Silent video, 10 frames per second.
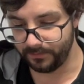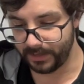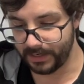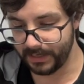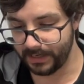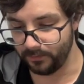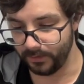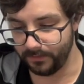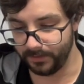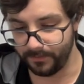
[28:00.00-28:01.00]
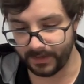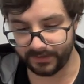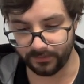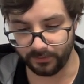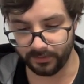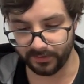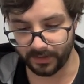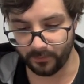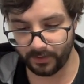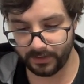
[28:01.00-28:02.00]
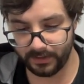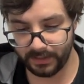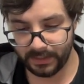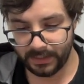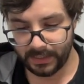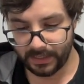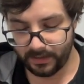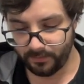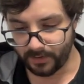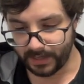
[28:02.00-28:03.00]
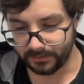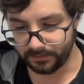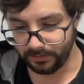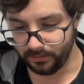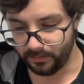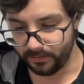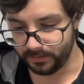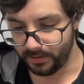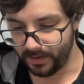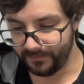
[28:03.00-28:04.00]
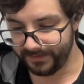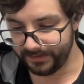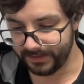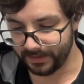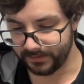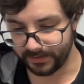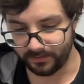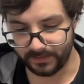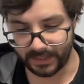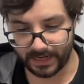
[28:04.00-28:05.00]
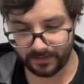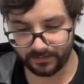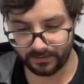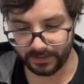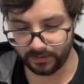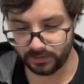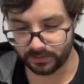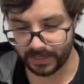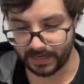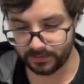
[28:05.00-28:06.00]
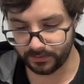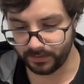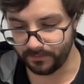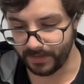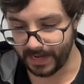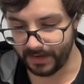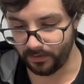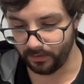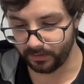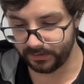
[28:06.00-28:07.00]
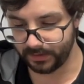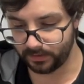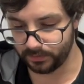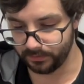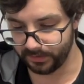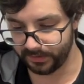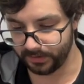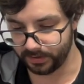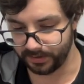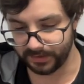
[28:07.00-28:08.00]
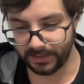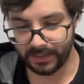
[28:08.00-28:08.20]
buy at whim the best oils they wanted and impractically large lofts in downtown Manhattan that they could trash with their bad architectural decisions.